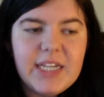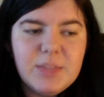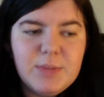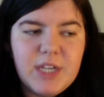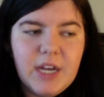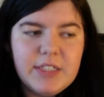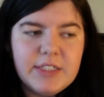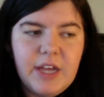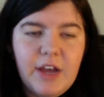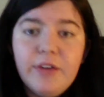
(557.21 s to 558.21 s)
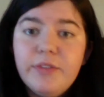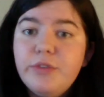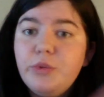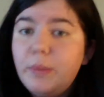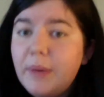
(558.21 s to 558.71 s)
is because of
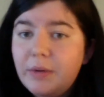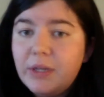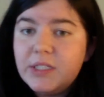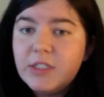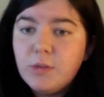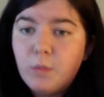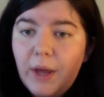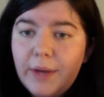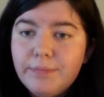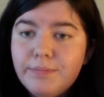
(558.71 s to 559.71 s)
3 main reasons. 1,